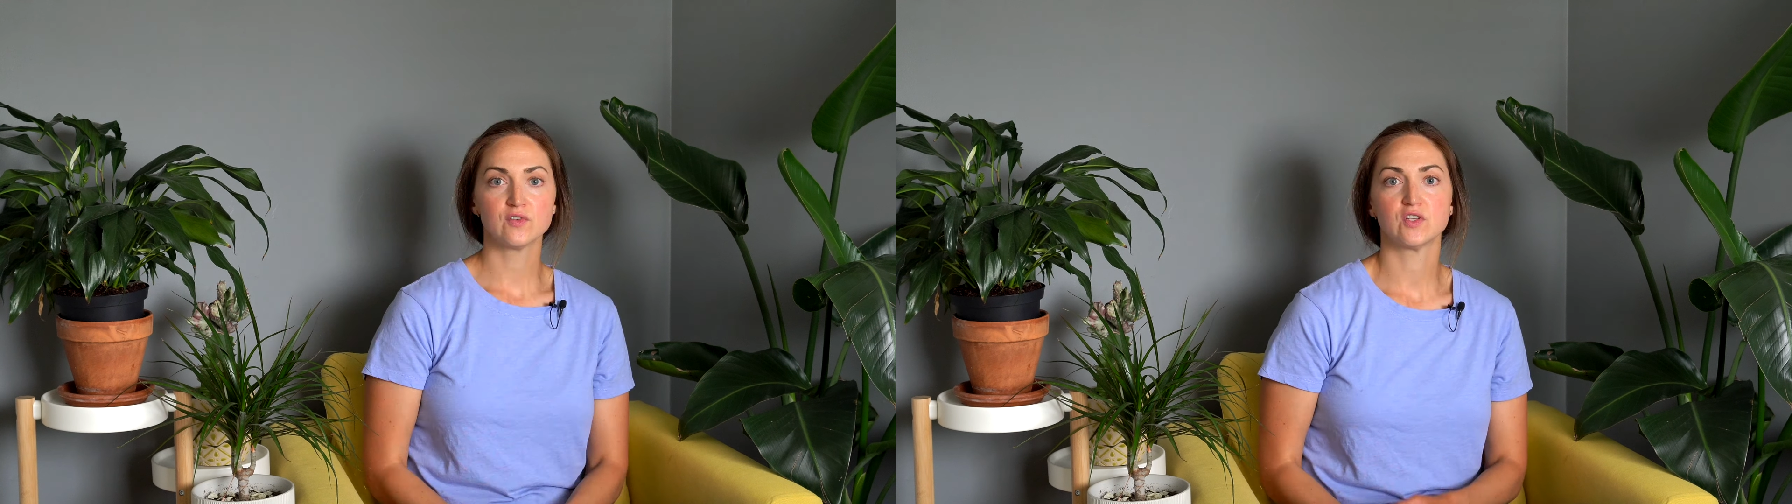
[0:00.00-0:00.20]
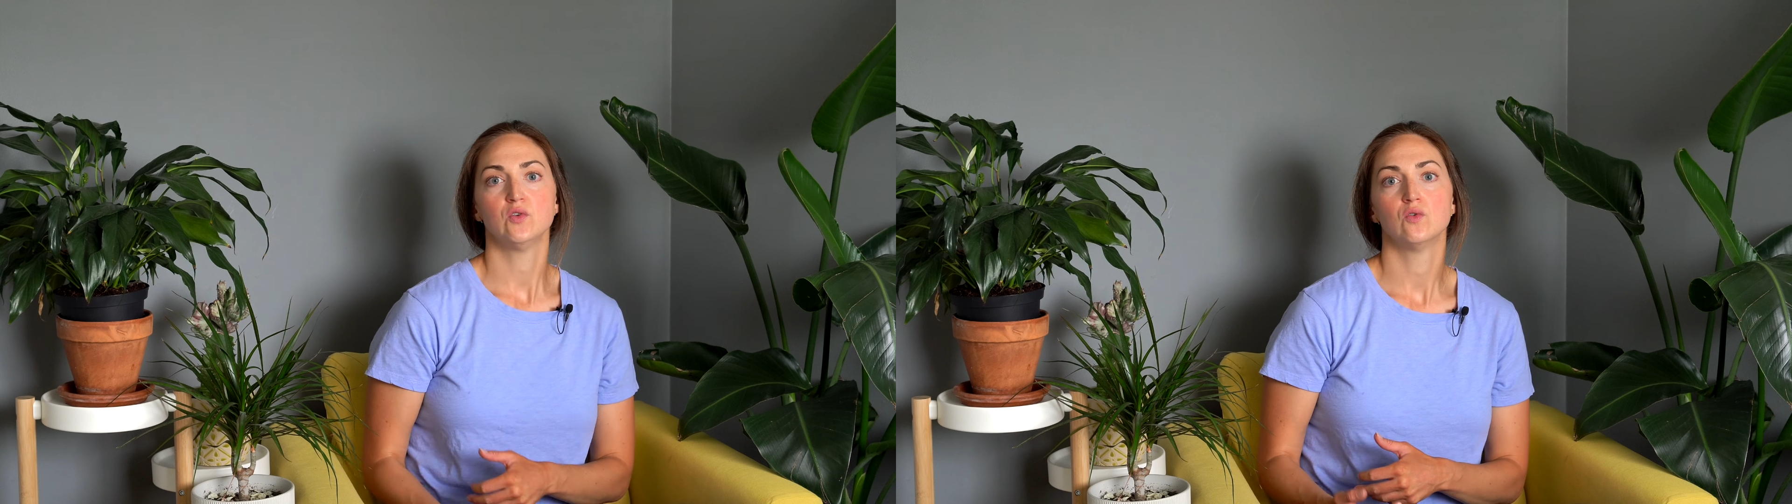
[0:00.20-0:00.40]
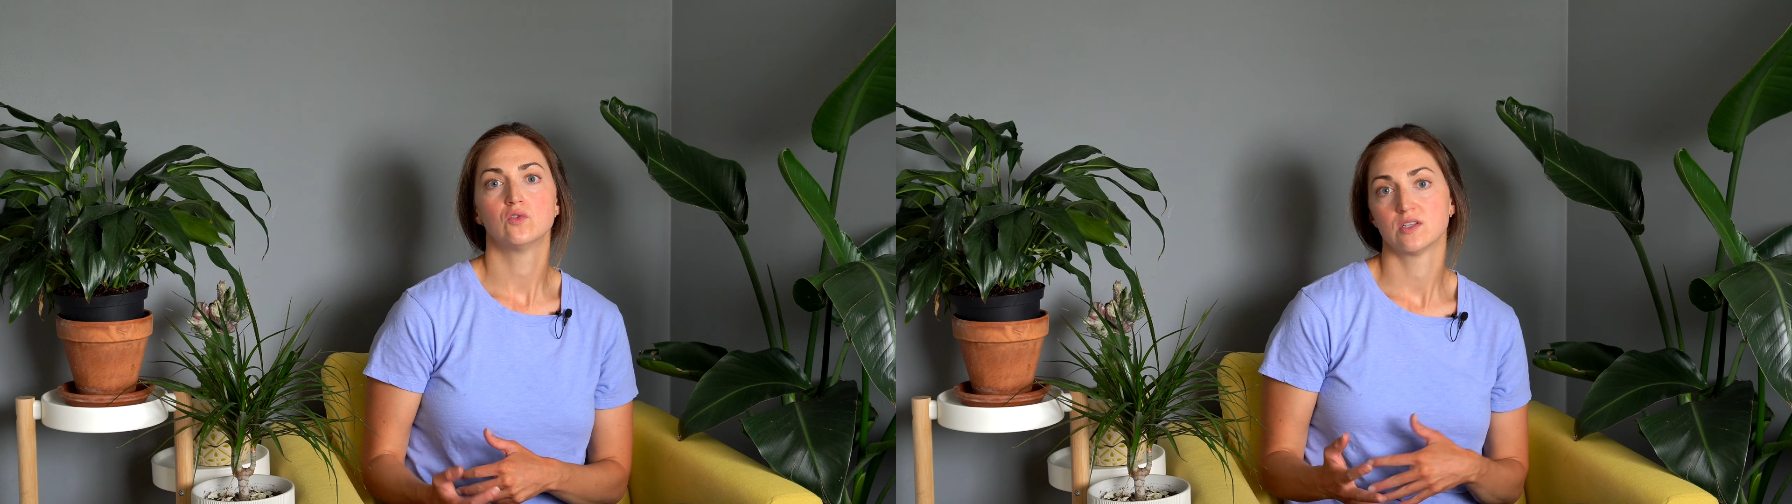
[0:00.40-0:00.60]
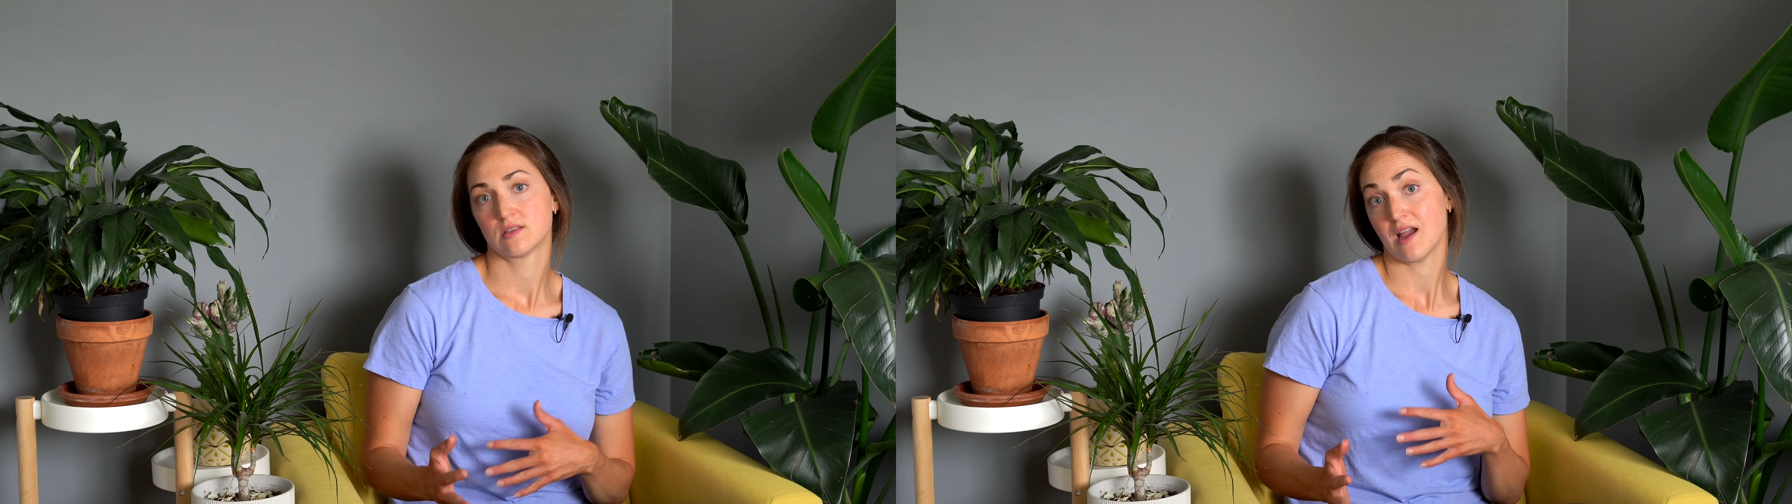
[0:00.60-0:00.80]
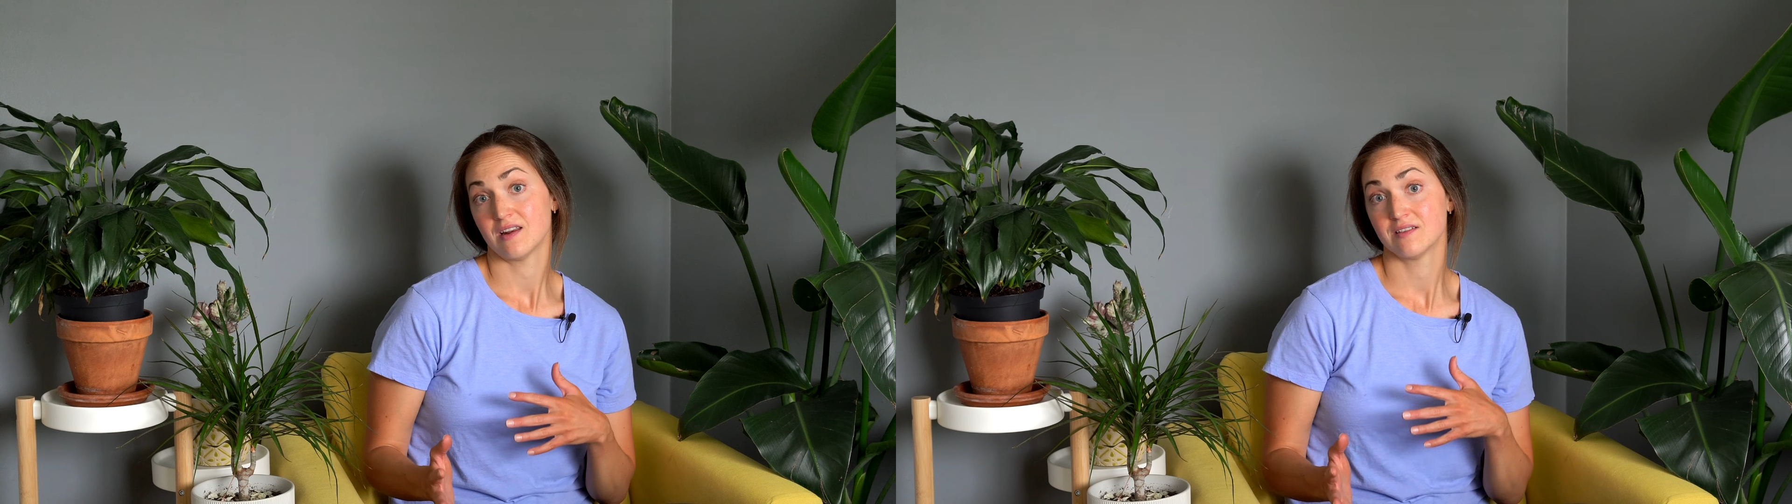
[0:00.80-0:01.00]
to just
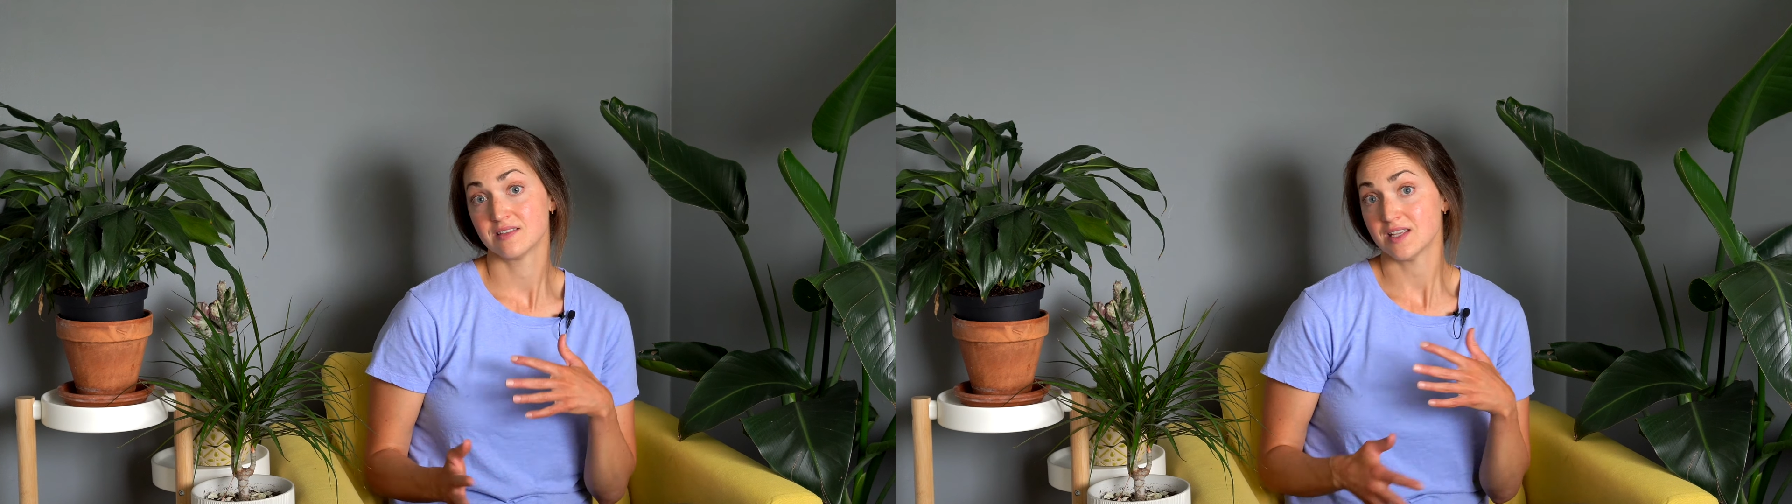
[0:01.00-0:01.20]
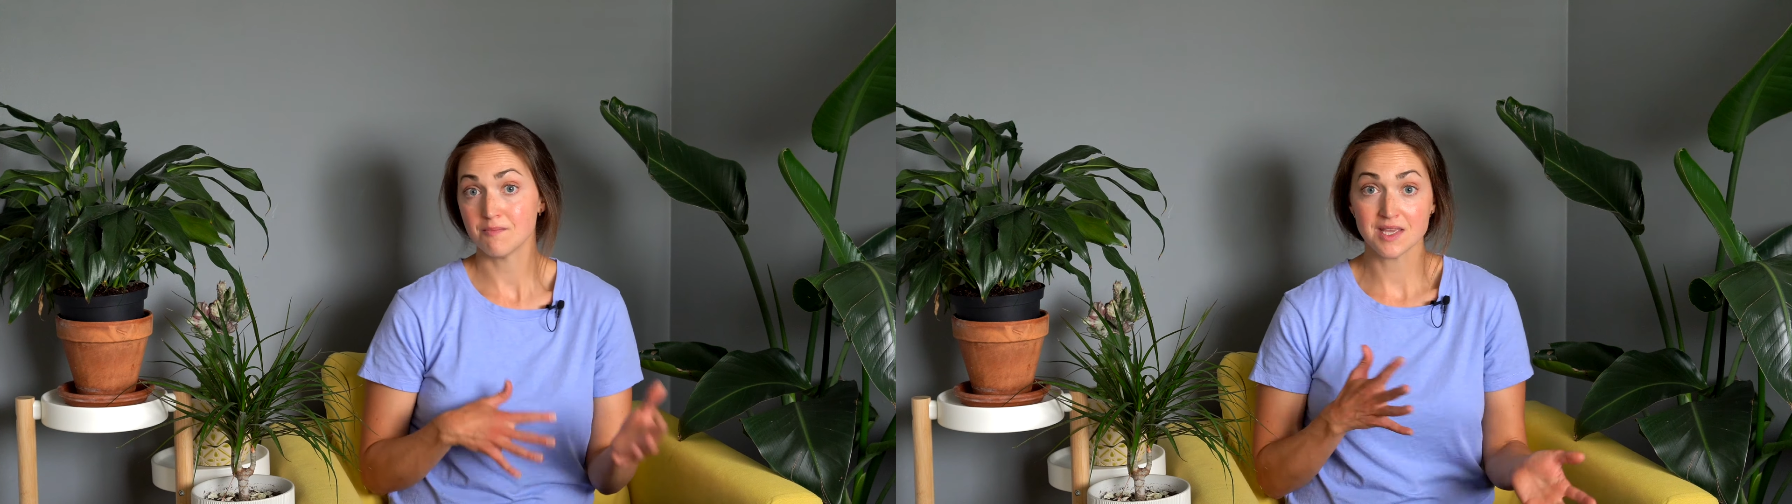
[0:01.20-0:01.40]
kind of set